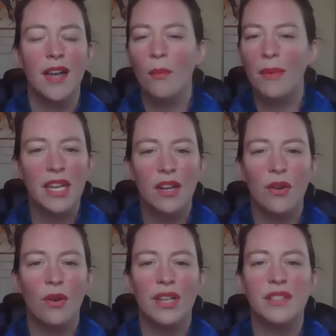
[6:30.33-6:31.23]
How many are
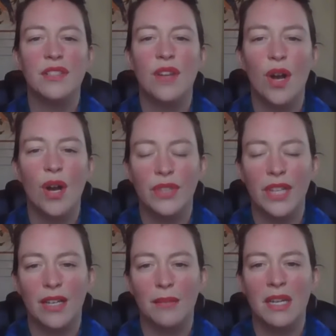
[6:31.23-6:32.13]
going to starve
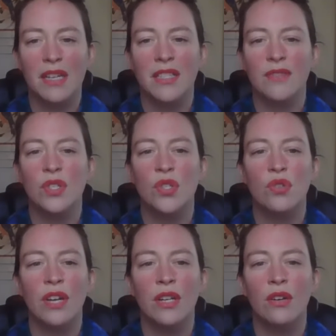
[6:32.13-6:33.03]
later because of
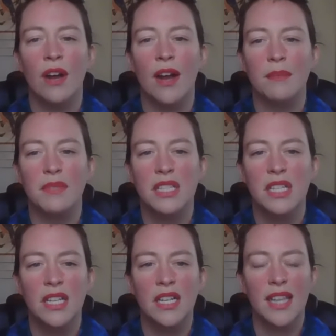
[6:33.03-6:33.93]
destroyed crops?
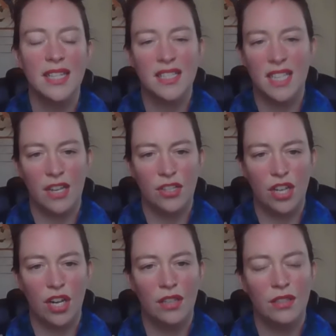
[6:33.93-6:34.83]
That's
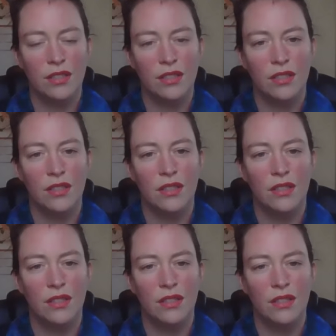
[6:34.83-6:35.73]
nature.
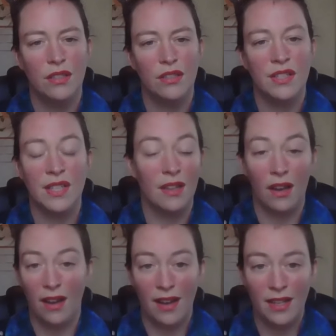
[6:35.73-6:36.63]
Is it
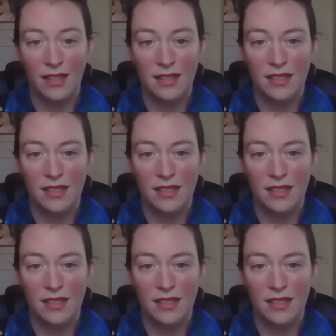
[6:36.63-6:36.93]
God?